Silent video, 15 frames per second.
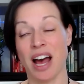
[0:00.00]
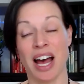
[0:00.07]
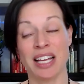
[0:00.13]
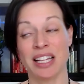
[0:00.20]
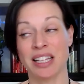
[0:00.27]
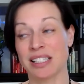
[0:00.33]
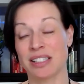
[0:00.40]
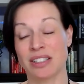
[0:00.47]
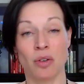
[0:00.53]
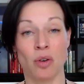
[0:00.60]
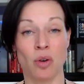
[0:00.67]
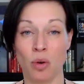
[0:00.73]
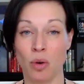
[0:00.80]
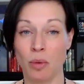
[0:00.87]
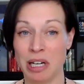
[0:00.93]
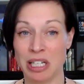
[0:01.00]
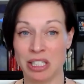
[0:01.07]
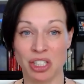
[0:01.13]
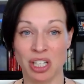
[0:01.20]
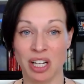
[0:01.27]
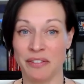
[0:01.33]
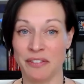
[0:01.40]
I could list a whole
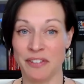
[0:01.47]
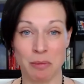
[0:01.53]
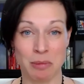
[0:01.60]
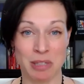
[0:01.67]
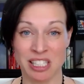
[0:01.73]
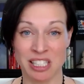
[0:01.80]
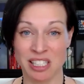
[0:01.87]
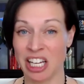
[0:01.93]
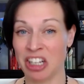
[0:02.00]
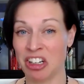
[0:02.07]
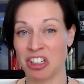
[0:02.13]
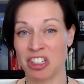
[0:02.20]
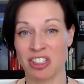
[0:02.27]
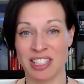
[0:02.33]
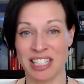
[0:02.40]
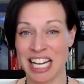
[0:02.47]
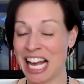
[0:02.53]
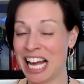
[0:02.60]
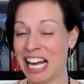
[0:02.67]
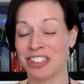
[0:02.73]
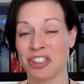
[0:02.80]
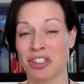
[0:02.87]
bunch of famous singers and
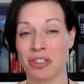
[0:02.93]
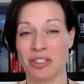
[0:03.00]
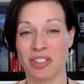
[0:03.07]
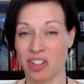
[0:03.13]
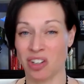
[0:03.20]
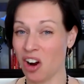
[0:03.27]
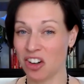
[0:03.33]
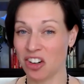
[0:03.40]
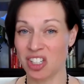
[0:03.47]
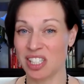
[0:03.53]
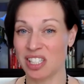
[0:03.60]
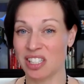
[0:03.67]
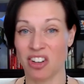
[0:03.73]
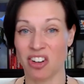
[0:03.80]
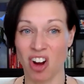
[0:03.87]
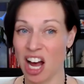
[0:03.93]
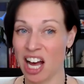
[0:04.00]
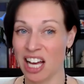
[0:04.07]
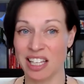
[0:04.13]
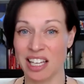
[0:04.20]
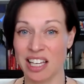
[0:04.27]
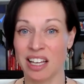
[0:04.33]
actors and artists that are
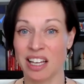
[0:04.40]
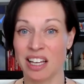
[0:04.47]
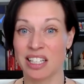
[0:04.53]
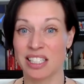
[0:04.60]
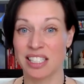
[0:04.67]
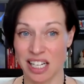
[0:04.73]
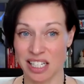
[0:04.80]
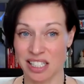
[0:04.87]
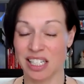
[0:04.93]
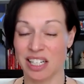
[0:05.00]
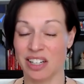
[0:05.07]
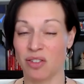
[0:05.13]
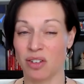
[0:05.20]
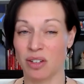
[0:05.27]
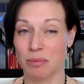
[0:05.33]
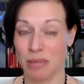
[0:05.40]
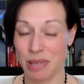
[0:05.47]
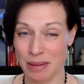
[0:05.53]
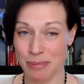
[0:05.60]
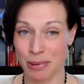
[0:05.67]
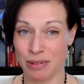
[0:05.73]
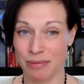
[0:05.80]
highly sensitive
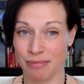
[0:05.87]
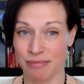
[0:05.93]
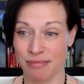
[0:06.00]
people.